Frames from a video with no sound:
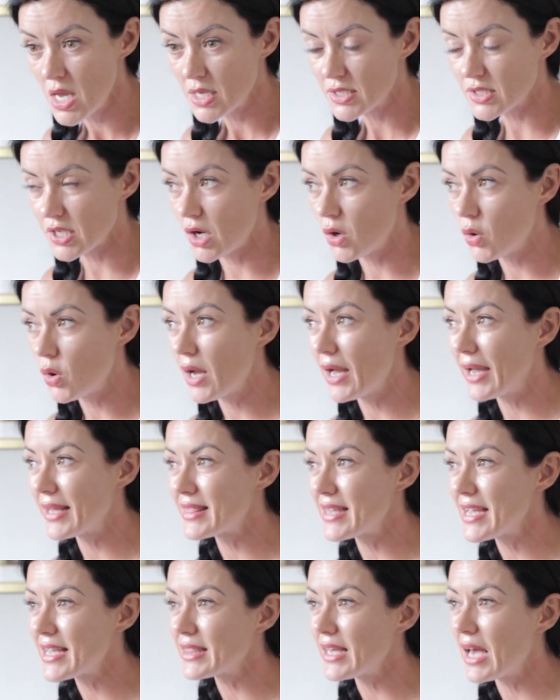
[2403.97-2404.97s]
So I
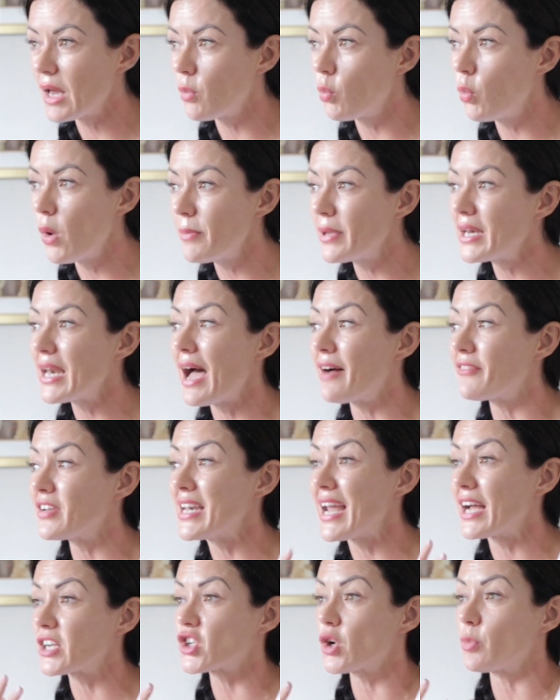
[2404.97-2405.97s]
think that women have a
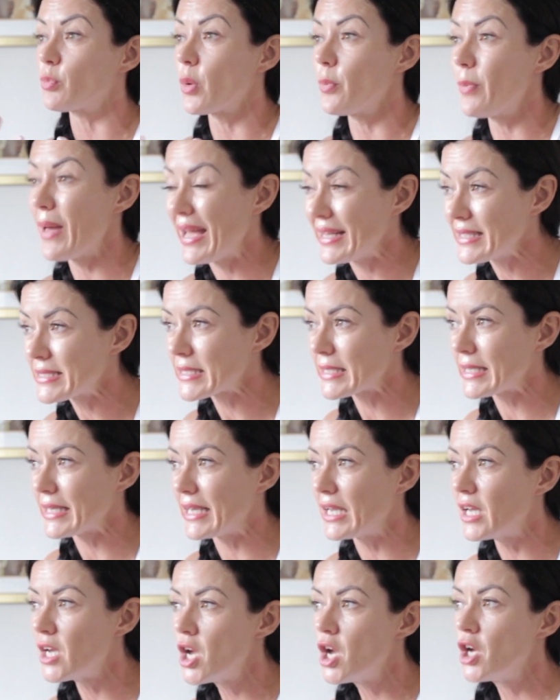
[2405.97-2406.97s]
natural
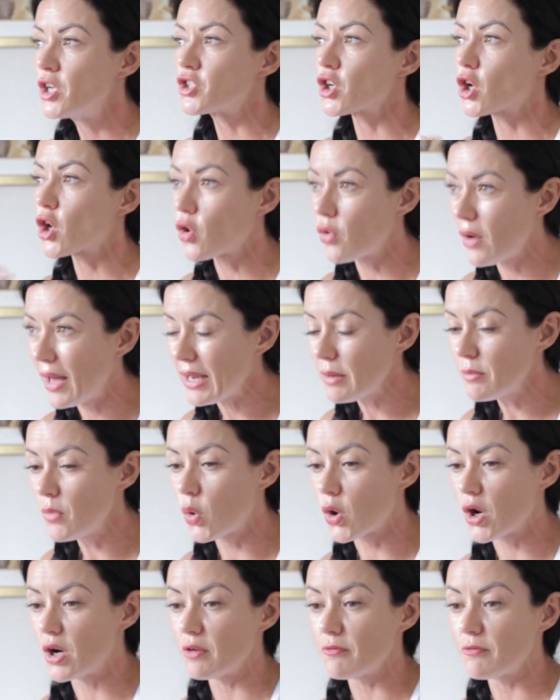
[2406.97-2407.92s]
propensity to cry more,